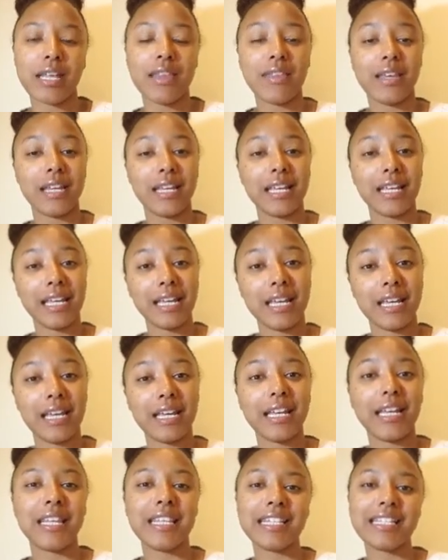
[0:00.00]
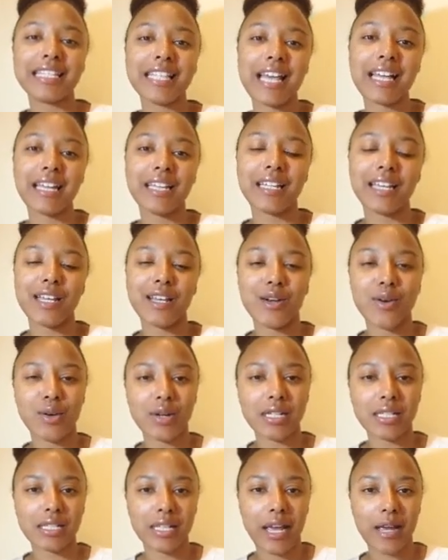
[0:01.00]
And then again, in the second
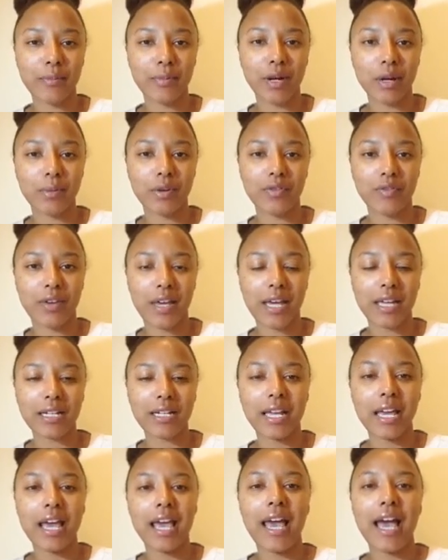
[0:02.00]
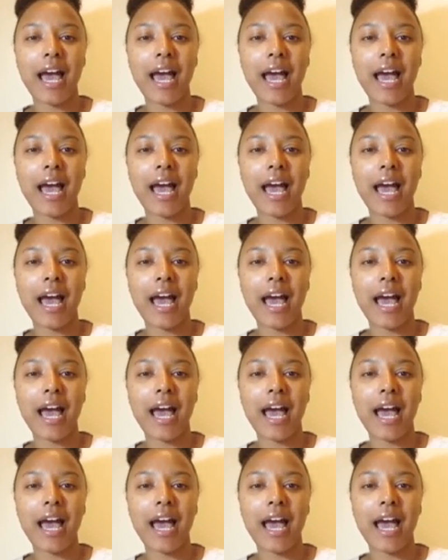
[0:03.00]
e-course, Light Bulb Effect,